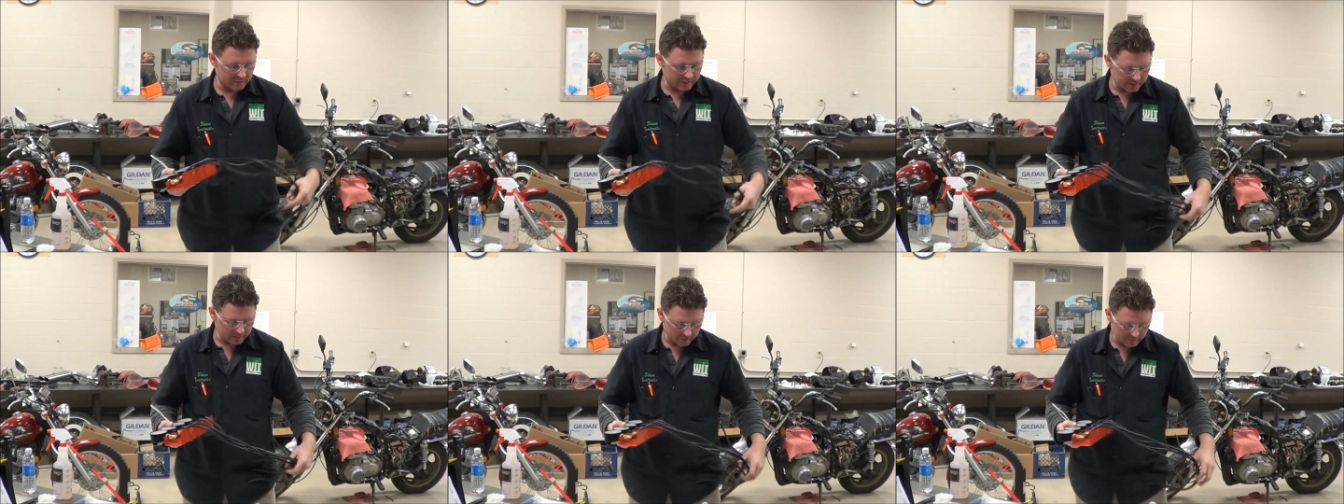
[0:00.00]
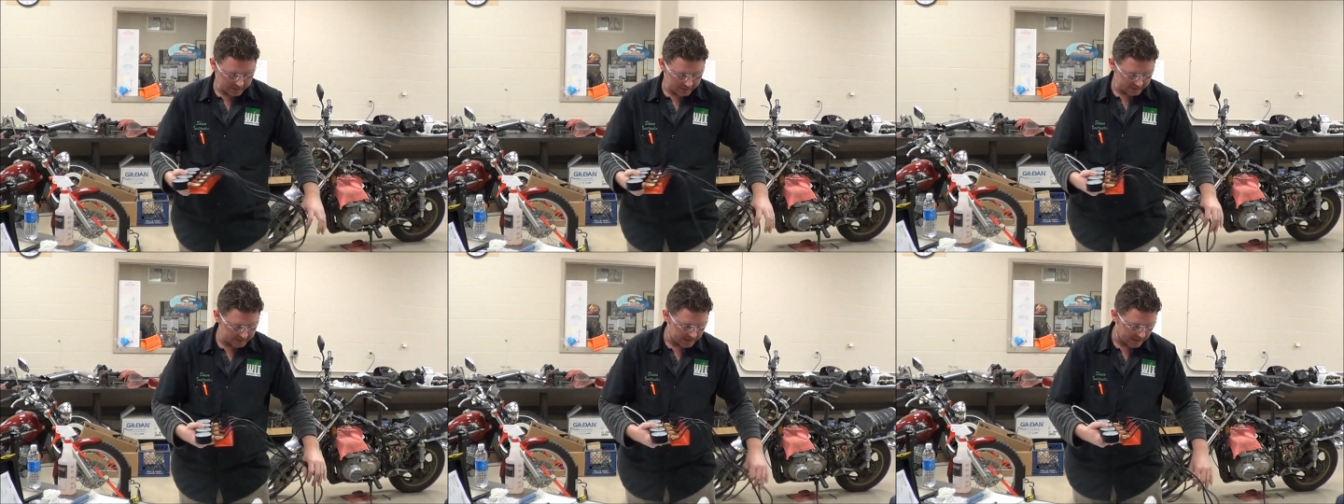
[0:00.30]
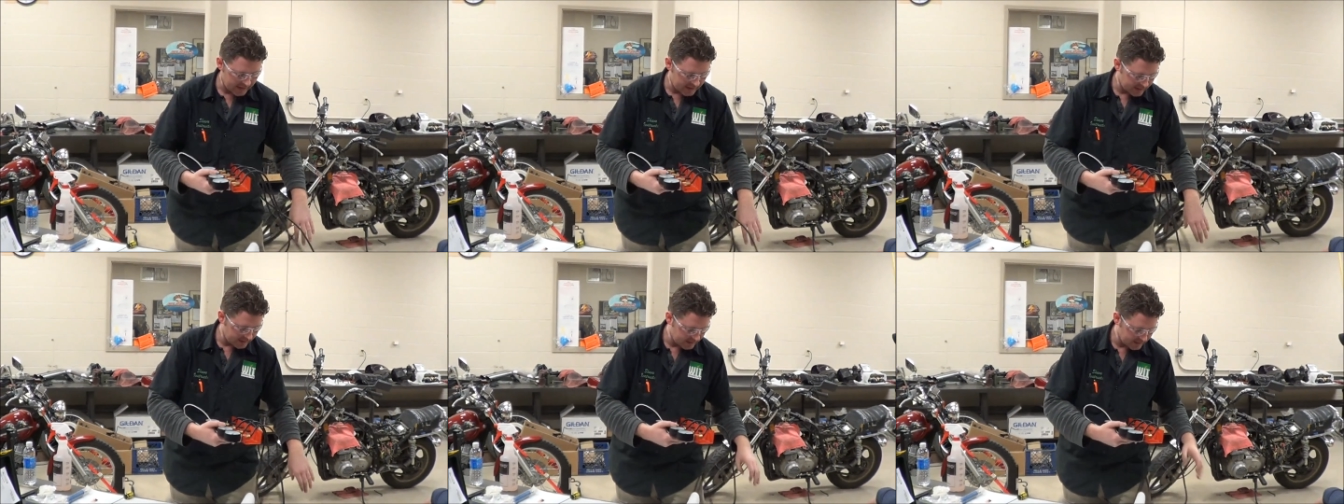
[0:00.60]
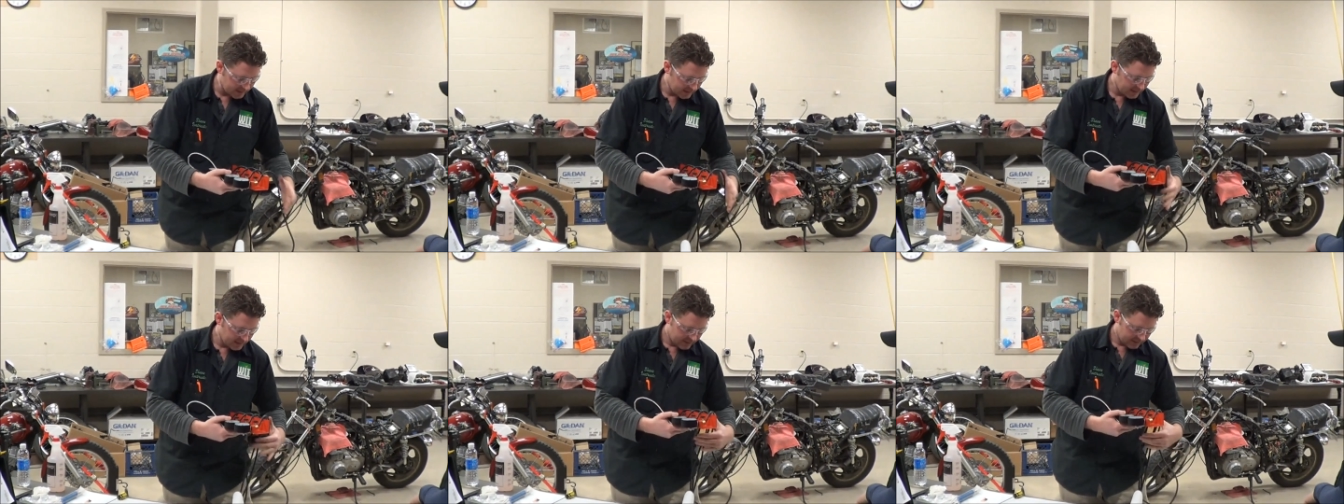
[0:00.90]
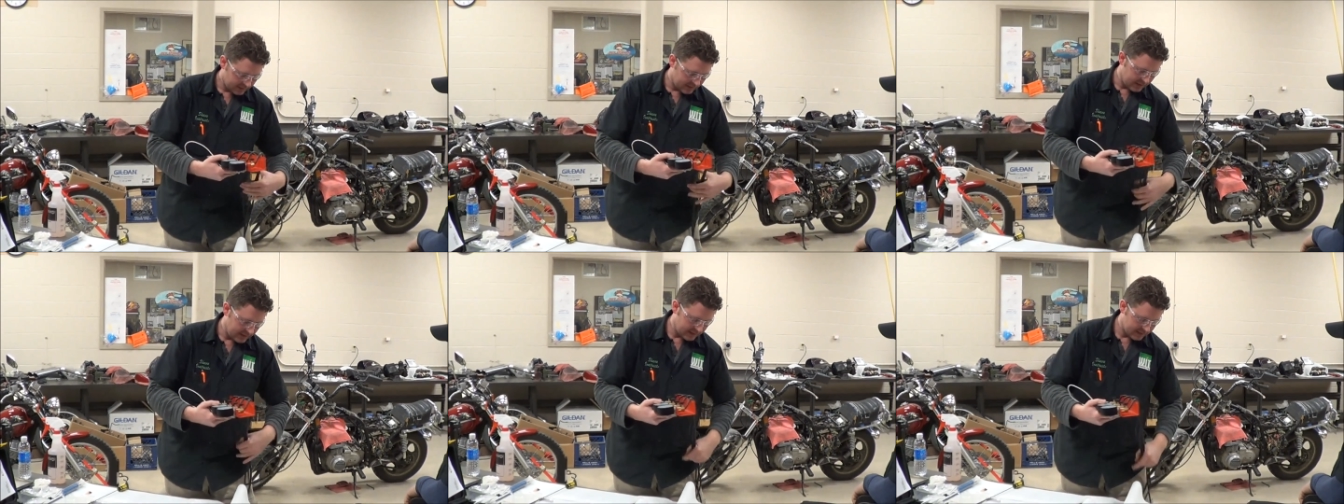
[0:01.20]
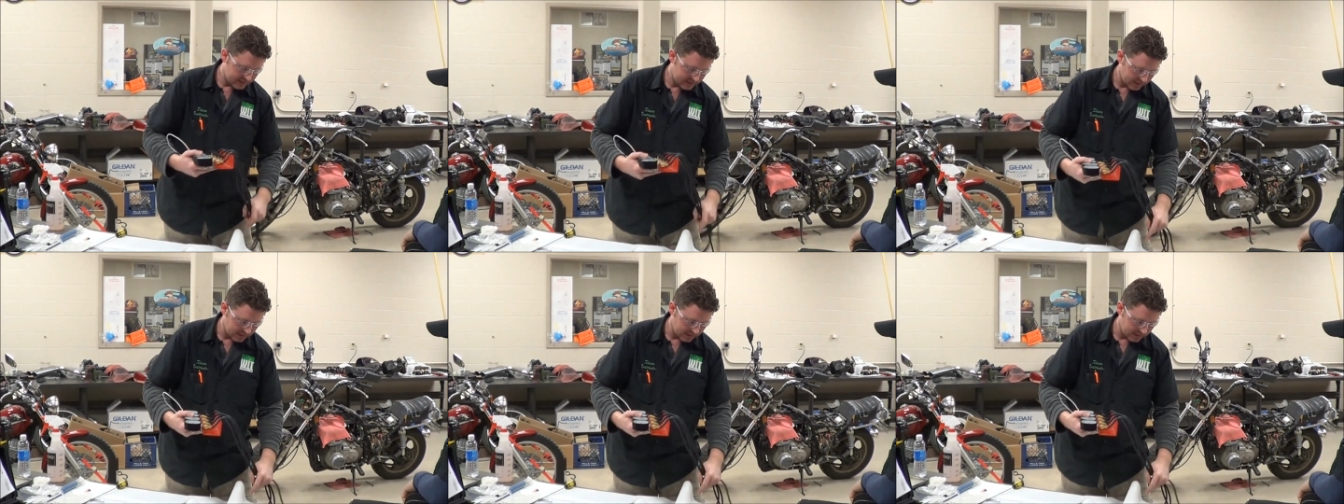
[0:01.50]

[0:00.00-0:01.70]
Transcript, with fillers: We don't want to take these.